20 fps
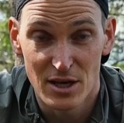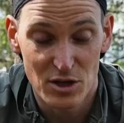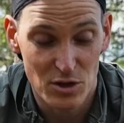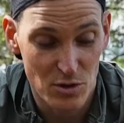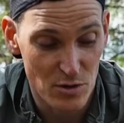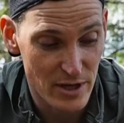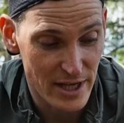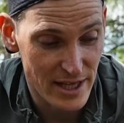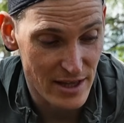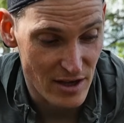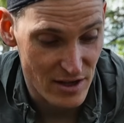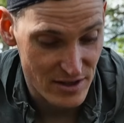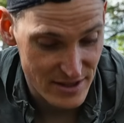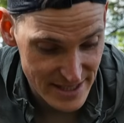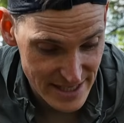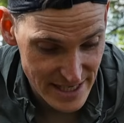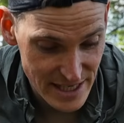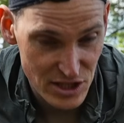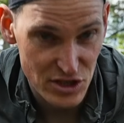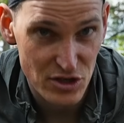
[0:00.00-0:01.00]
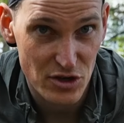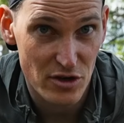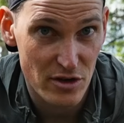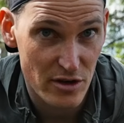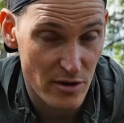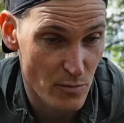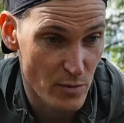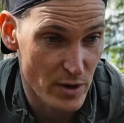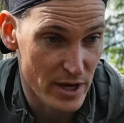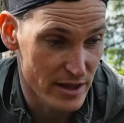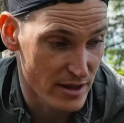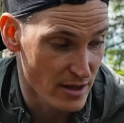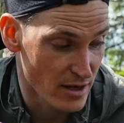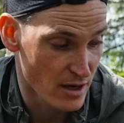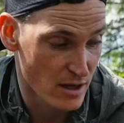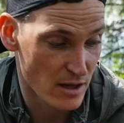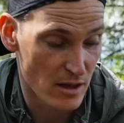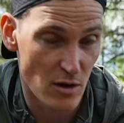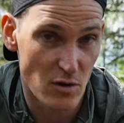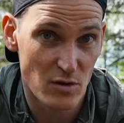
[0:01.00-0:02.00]
You need a t-shirt with
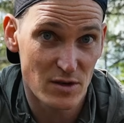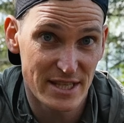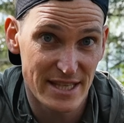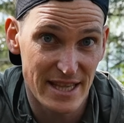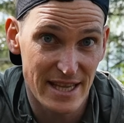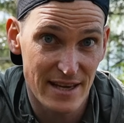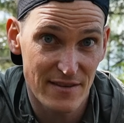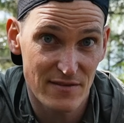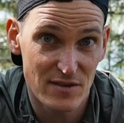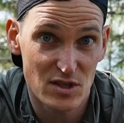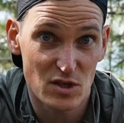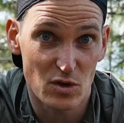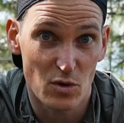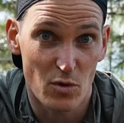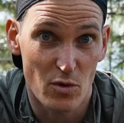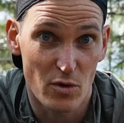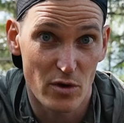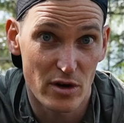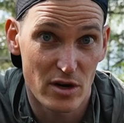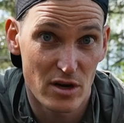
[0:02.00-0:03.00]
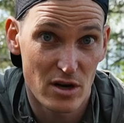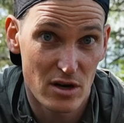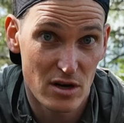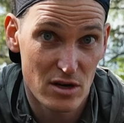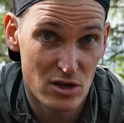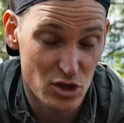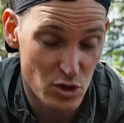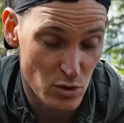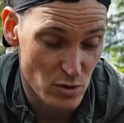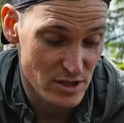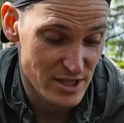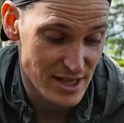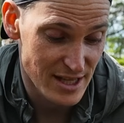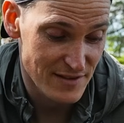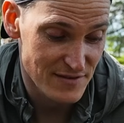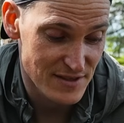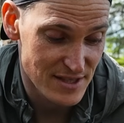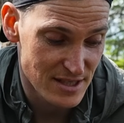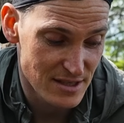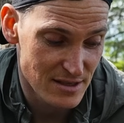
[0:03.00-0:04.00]
long sleeves or short
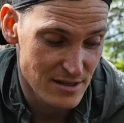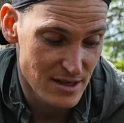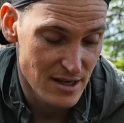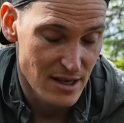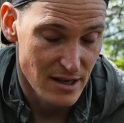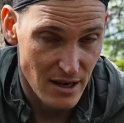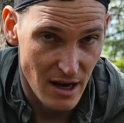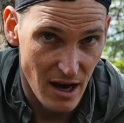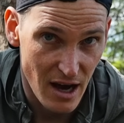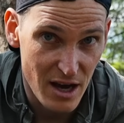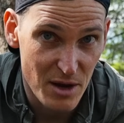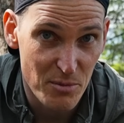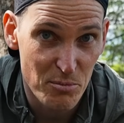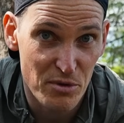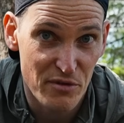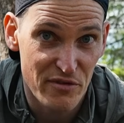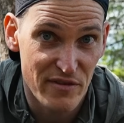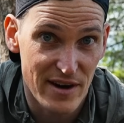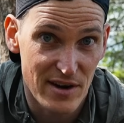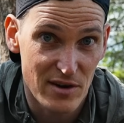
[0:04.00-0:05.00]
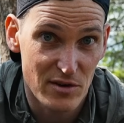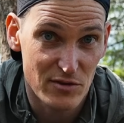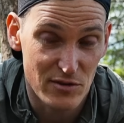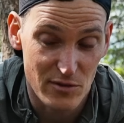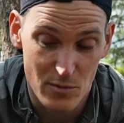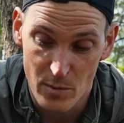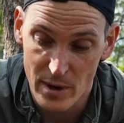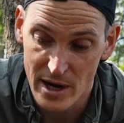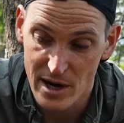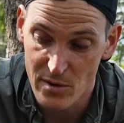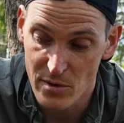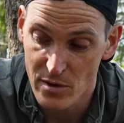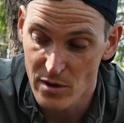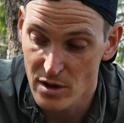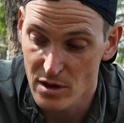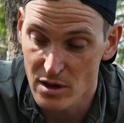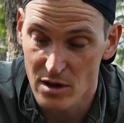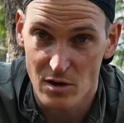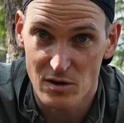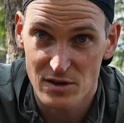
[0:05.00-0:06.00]
sleeves. I prefer to wear
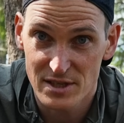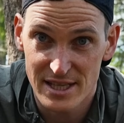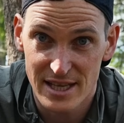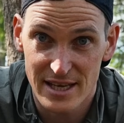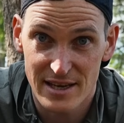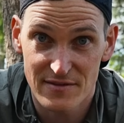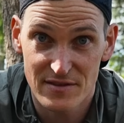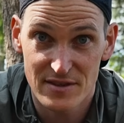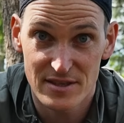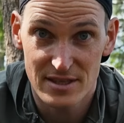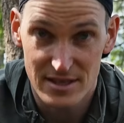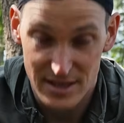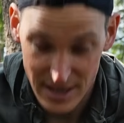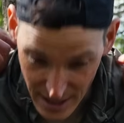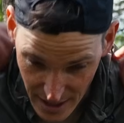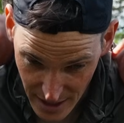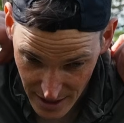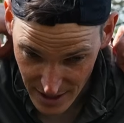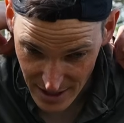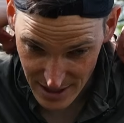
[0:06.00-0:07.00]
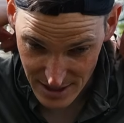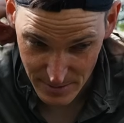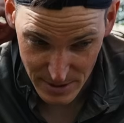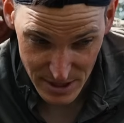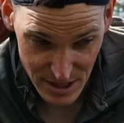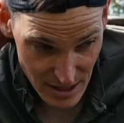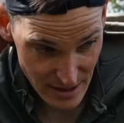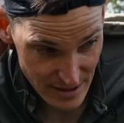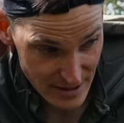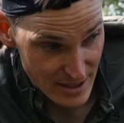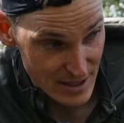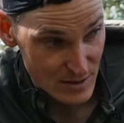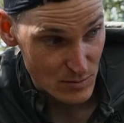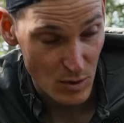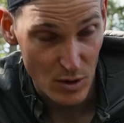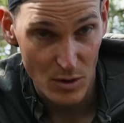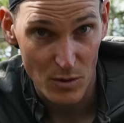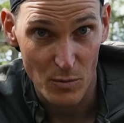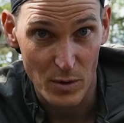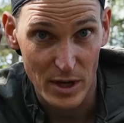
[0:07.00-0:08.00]
long sleeves, and especially this
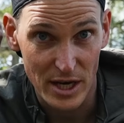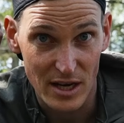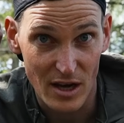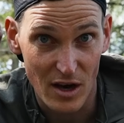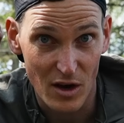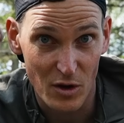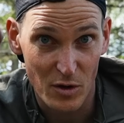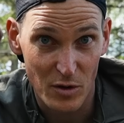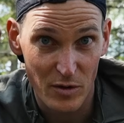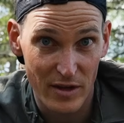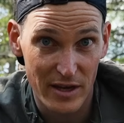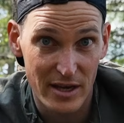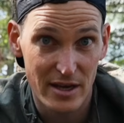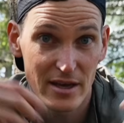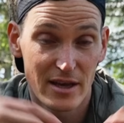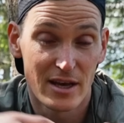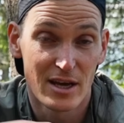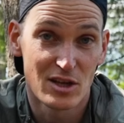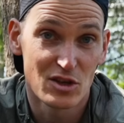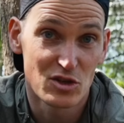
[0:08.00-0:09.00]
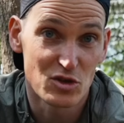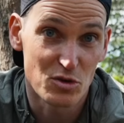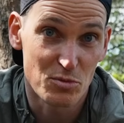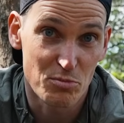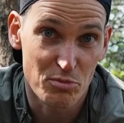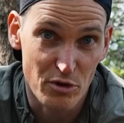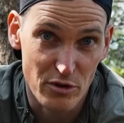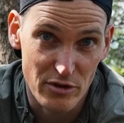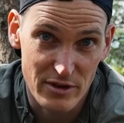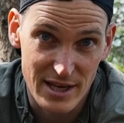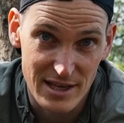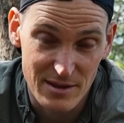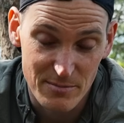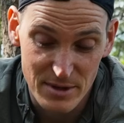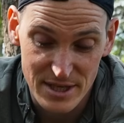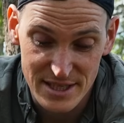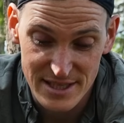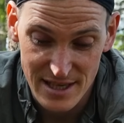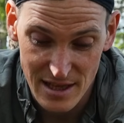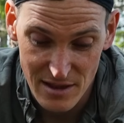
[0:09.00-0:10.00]
one with a hoodie to protect
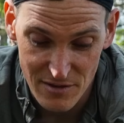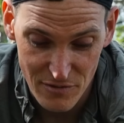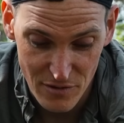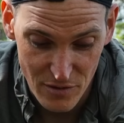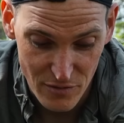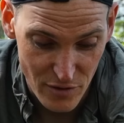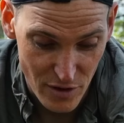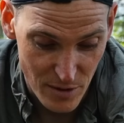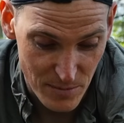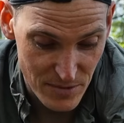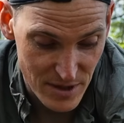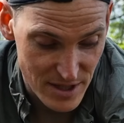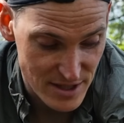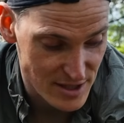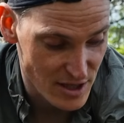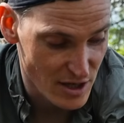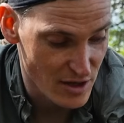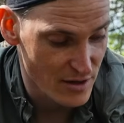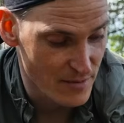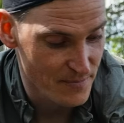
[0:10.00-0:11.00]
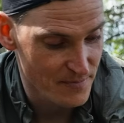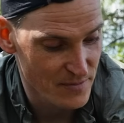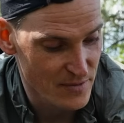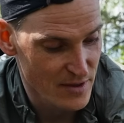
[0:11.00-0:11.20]
myself from the sun.